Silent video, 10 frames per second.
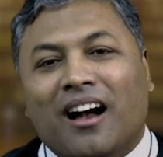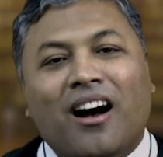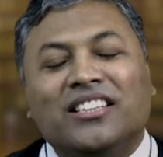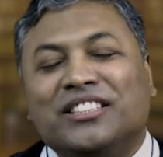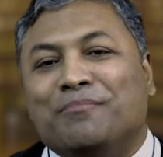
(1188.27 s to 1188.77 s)

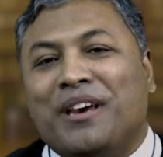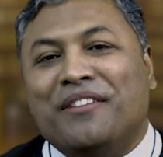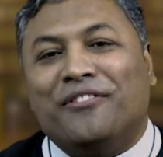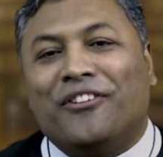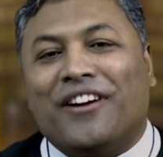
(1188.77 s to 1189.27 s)
"Ask
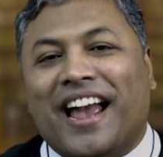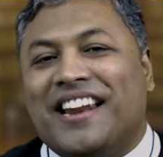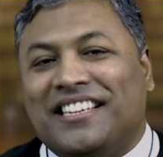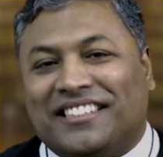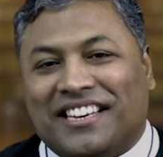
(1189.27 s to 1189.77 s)
me for
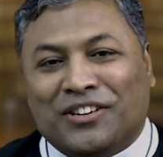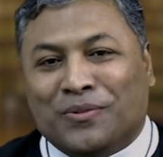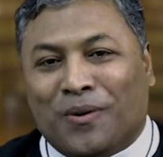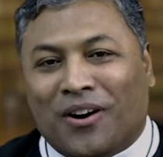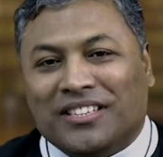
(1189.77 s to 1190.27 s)
anything
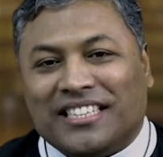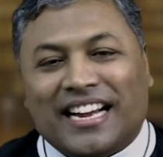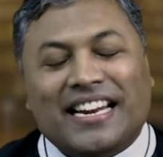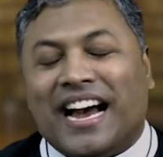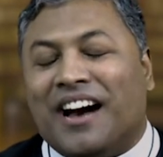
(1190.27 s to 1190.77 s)
you want
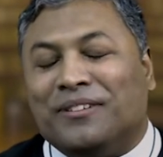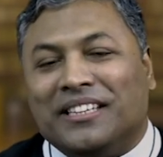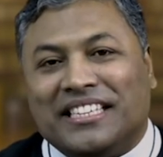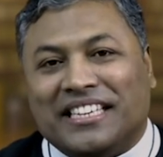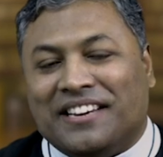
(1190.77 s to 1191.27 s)
and I
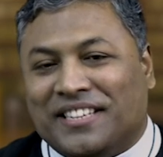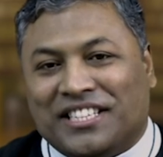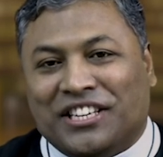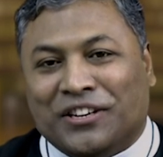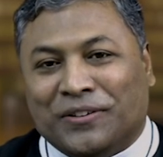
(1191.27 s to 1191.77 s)
will give
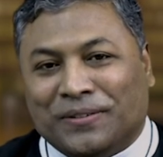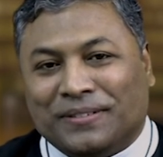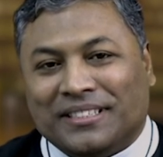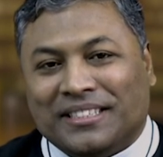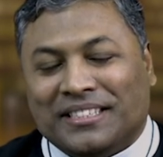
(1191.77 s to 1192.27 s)
it to you."
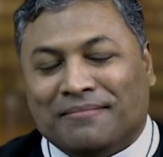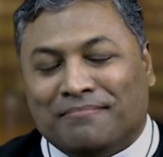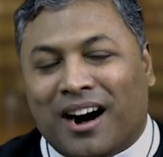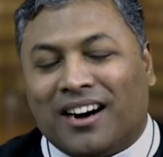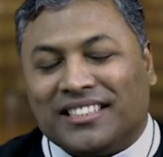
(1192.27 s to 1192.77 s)

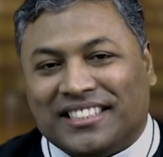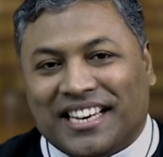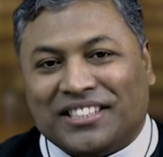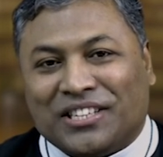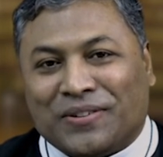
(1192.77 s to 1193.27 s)
Mark
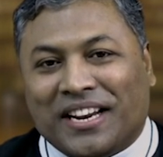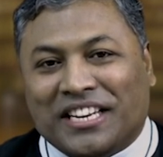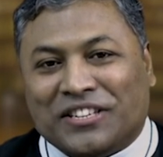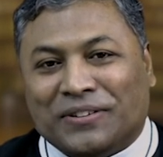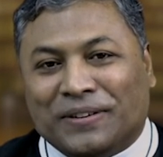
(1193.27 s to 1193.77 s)
6,
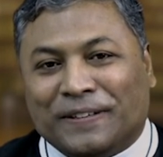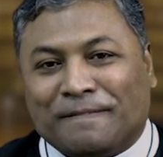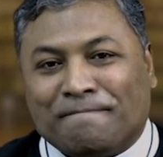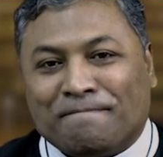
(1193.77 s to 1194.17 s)
22.